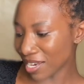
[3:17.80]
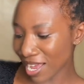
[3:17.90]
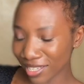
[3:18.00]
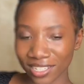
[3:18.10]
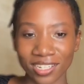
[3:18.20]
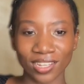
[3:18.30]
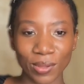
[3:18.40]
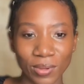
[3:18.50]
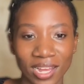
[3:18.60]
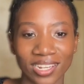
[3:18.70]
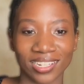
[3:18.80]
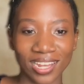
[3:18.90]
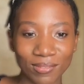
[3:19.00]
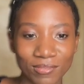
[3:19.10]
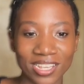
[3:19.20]
a liga man, and
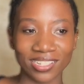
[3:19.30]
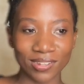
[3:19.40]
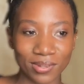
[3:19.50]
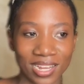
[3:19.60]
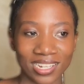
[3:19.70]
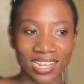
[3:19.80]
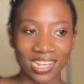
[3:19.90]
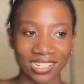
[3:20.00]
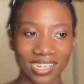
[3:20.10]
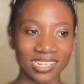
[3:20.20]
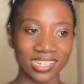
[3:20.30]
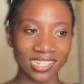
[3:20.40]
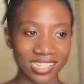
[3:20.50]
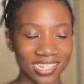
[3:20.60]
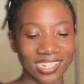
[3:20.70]
a pitcher man. Then na
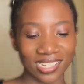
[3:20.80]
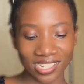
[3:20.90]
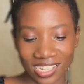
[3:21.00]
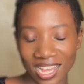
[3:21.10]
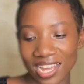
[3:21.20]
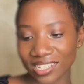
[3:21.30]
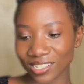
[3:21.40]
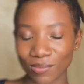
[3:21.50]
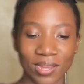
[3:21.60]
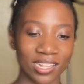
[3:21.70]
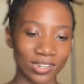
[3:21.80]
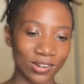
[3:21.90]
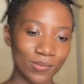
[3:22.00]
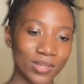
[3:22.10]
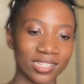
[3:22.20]
ganja man, a
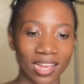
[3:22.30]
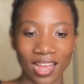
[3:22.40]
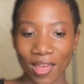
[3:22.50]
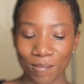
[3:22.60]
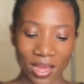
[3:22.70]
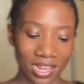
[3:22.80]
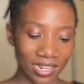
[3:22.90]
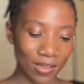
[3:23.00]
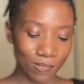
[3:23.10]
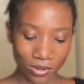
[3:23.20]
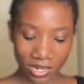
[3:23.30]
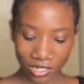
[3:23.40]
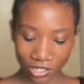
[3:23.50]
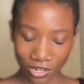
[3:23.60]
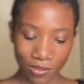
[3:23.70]
repita, but a
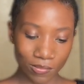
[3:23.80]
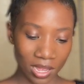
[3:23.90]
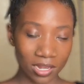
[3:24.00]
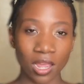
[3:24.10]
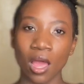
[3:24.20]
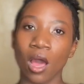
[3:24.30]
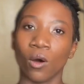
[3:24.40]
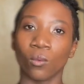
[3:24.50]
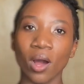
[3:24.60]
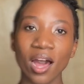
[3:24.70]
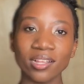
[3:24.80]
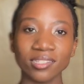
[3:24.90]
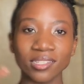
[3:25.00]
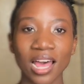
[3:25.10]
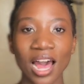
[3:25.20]
preacher man.
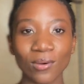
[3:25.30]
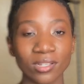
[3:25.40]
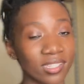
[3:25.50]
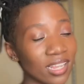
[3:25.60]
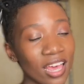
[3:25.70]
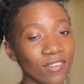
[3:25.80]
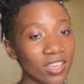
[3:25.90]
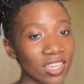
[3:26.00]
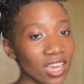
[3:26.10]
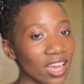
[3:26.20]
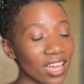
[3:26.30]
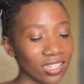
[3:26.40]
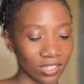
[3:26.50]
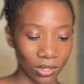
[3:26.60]
Once I was 7 years